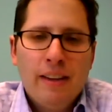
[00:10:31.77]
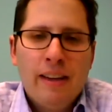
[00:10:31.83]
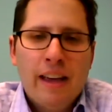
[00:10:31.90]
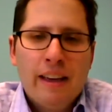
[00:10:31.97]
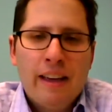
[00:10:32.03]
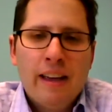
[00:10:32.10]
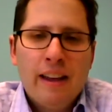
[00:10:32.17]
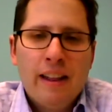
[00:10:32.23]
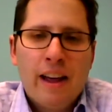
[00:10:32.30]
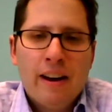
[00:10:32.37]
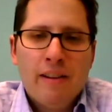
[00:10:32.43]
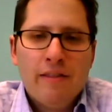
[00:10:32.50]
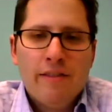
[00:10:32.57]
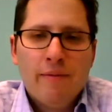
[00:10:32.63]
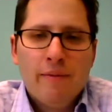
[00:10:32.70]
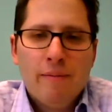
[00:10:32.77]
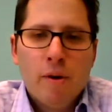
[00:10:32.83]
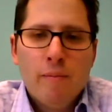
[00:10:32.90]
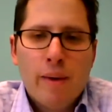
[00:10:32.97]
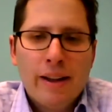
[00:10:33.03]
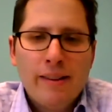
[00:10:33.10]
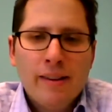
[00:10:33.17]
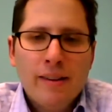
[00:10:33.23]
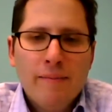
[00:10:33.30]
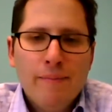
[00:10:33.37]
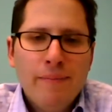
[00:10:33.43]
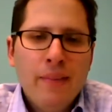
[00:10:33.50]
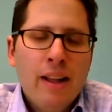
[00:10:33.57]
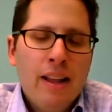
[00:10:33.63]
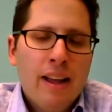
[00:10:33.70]
get a lot of
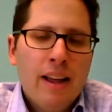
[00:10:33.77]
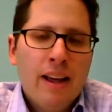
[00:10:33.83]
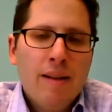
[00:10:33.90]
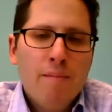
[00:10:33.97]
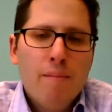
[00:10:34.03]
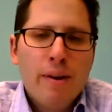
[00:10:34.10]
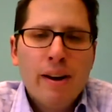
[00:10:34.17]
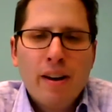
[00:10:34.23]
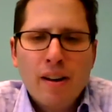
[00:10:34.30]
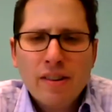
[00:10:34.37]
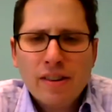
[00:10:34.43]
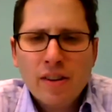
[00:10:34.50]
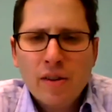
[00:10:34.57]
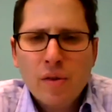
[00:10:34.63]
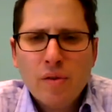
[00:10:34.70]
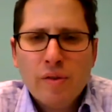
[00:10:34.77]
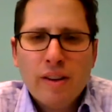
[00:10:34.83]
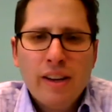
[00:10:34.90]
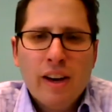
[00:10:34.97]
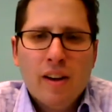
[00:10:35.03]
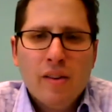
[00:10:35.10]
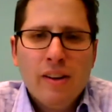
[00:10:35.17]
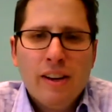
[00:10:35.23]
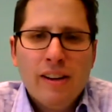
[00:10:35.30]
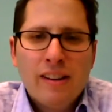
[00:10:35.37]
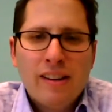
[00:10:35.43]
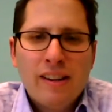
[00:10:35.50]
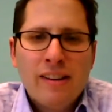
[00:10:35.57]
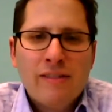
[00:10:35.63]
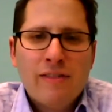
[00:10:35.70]
momentum. But it also,
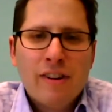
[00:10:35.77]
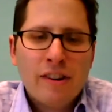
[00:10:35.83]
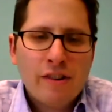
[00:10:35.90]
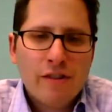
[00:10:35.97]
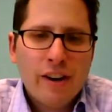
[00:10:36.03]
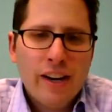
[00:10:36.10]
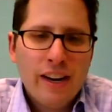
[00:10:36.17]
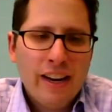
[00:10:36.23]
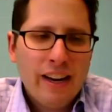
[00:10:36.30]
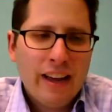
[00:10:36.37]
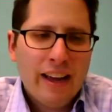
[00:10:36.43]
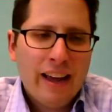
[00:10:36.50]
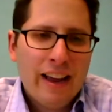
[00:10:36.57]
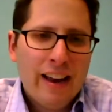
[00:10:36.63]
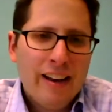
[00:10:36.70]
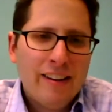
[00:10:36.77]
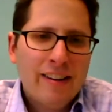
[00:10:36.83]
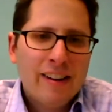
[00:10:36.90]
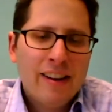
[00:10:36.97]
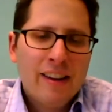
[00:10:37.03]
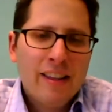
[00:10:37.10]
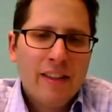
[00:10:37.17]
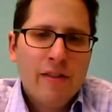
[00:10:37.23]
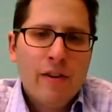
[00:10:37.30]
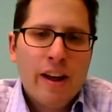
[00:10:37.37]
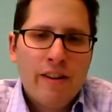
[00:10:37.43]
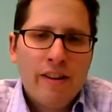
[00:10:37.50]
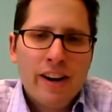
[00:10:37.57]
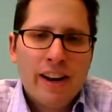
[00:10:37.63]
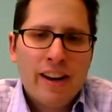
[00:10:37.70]
it's frustrating, and the
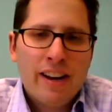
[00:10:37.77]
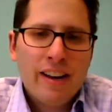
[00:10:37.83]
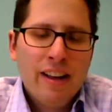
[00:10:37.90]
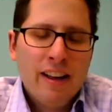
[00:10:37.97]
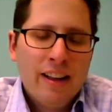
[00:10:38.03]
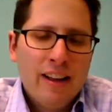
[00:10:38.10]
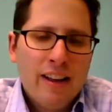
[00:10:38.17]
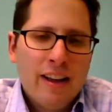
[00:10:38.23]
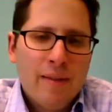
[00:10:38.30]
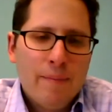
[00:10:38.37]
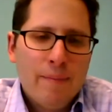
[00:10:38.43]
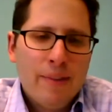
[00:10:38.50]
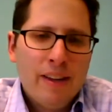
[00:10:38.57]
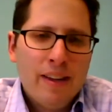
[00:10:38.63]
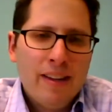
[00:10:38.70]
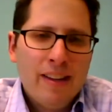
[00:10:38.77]
rhetoric, the